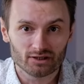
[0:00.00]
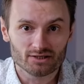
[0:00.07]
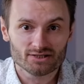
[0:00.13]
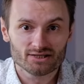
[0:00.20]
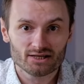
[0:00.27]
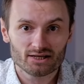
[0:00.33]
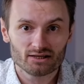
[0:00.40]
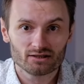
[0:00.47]
in
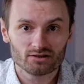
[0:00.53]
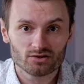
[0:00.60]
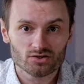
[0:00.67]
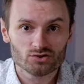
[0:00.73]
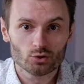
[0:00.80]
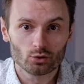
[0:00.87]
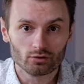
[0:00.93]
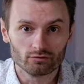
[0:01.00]
sin,
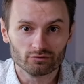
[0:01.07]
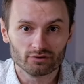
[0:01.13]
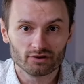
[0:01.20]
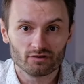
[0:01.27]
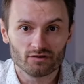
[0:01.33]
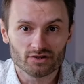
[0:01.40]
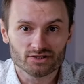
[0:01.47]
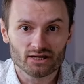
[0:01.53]
deserved
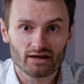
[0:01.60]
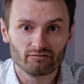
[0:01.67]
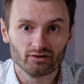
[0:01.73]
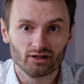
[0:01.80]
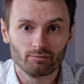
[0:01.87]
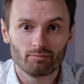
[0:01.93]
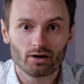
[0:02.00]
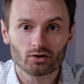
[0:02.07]
this
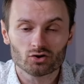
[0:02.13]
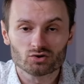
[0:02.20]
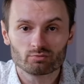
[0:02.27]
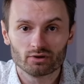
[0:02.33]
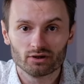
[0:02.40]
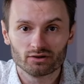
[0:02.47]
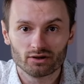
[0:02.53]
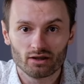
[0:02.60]
heavenly
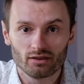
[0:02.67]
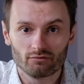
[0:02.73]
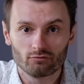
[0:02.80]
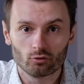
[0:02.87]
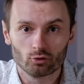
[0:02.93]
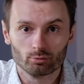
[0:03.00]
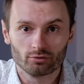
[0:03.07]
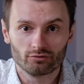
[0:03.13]
punishment in the
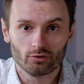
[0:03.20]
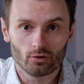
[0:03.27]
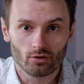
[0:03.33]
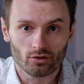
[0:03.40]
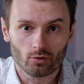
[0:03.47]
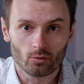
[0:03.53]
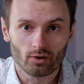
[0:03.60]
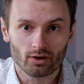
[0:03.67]
form of an
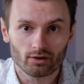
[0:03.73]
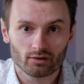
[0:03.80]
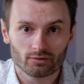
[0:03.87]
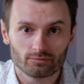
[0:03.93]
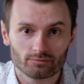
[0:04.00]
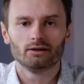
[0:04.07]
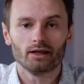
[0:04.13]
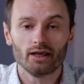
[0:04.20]
earthquake.
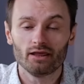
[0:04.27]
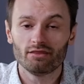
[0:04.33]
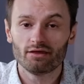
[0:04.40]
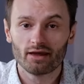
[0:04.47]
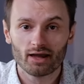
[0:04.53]
In the